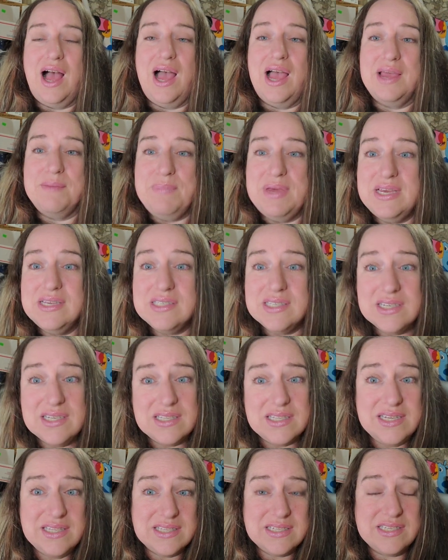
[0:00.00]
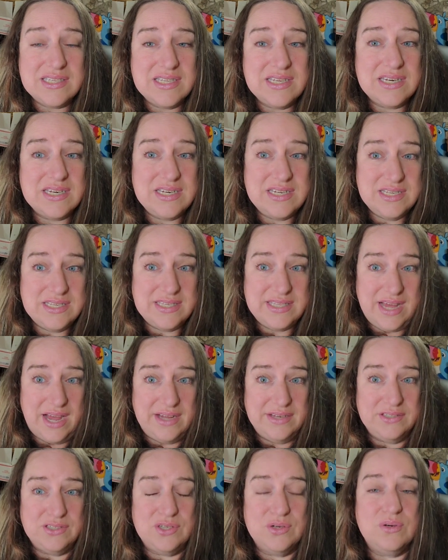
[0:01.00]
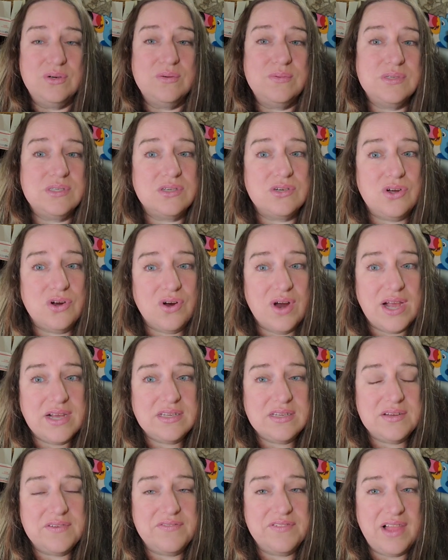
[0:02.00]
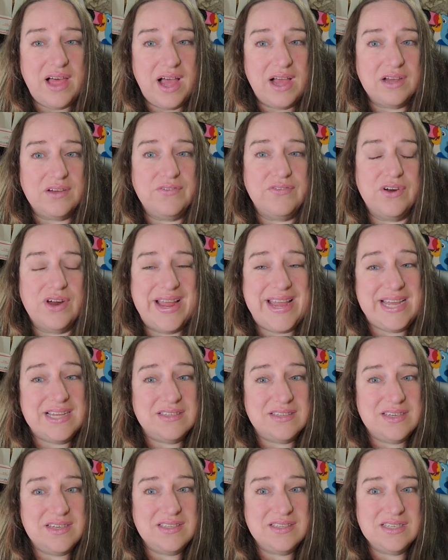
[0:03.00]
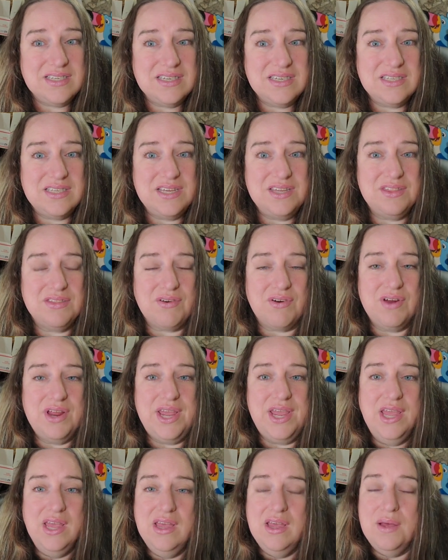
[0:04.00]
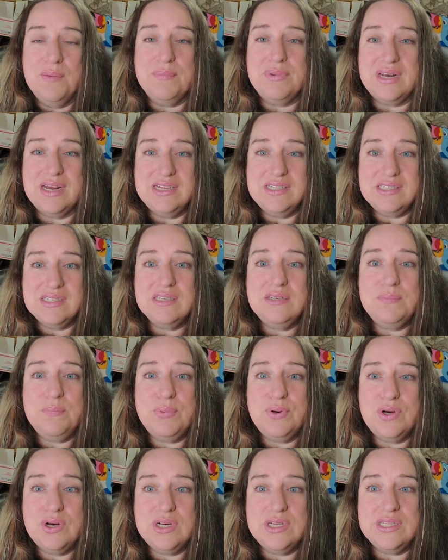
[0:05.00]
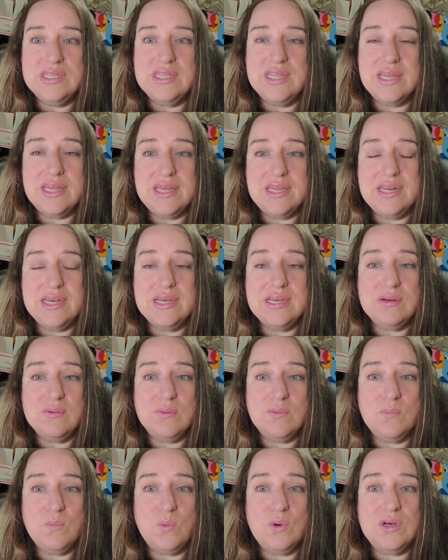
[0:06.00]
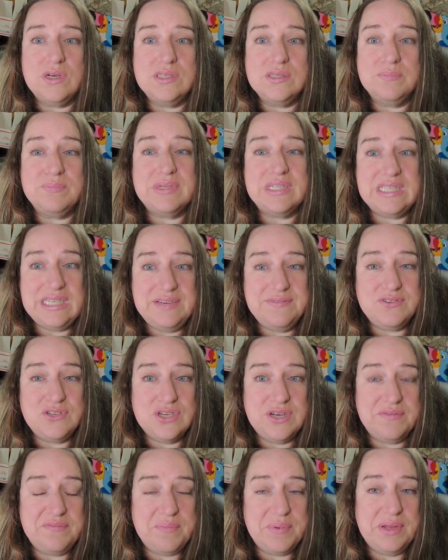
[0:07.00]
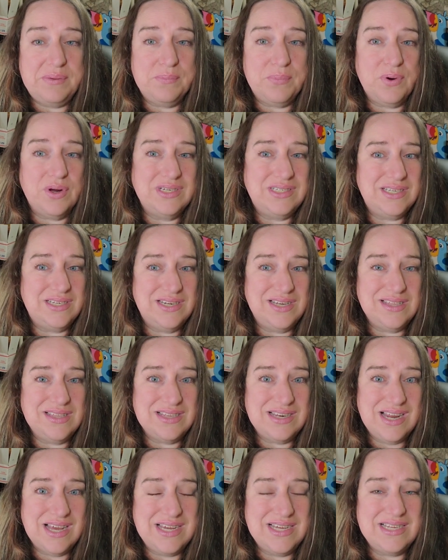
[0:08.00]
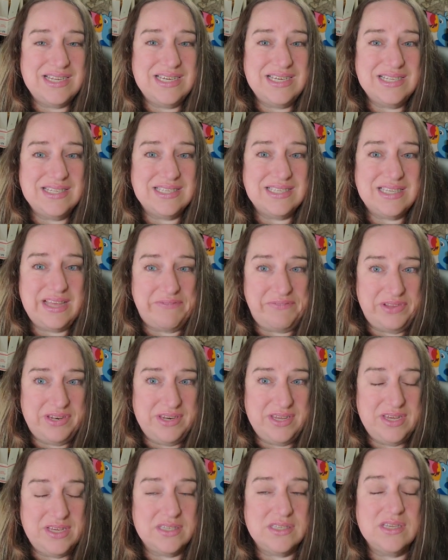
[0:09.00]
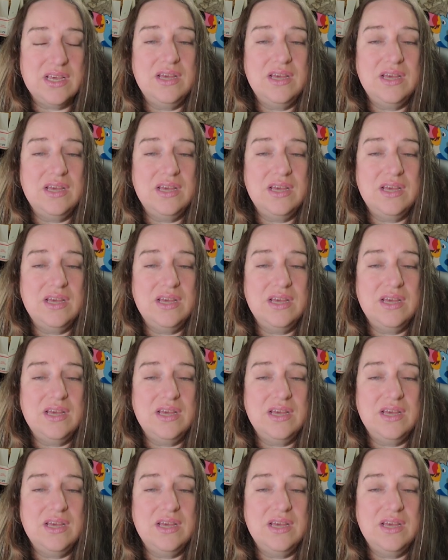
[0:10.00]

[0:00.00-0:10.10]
I basically listed it as that. So it was the correct flag for eighteen sixty-three, but I did put that it was believed to have been printed in the nineteen seventies.